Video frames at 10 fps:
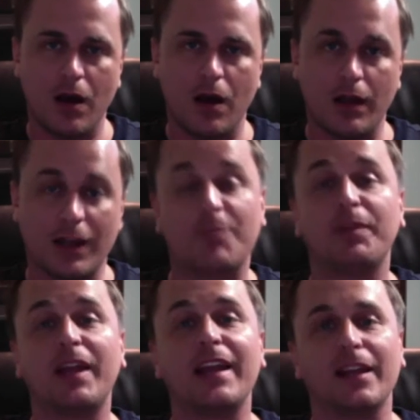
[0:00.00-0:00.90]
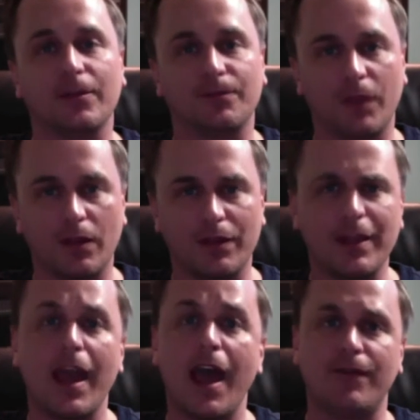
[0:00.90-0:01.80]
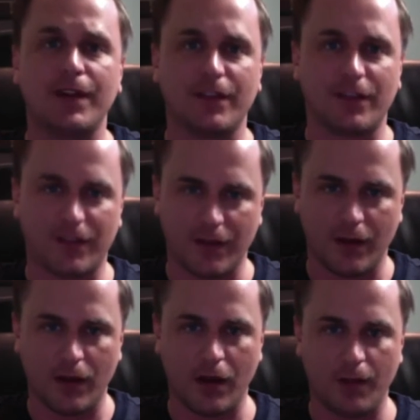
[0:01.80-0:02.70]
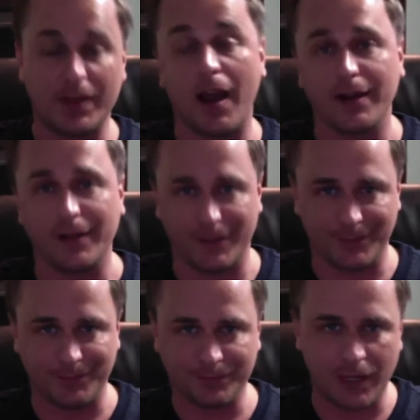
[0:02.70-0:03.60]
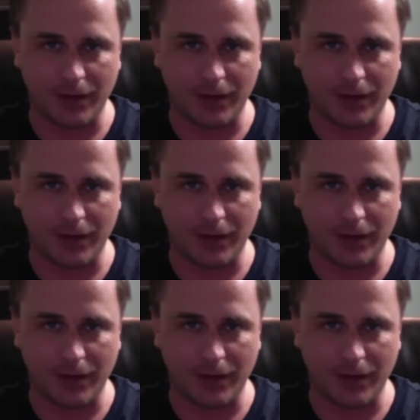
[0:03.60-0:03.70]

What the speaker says: explaining the evidence behind it. Take a